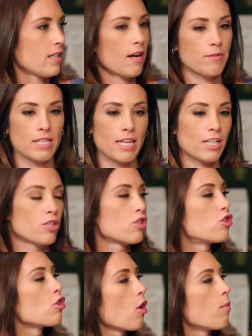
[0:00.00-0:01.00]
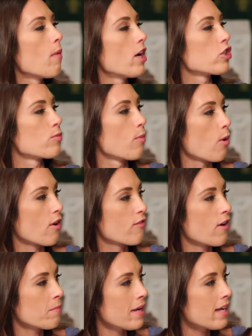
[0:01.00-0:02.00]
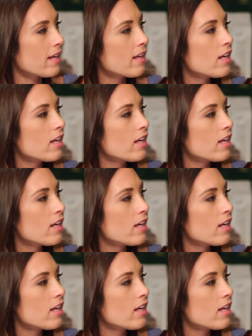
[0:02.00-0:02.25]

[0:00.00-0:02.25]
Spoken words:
I was getting so much more from it.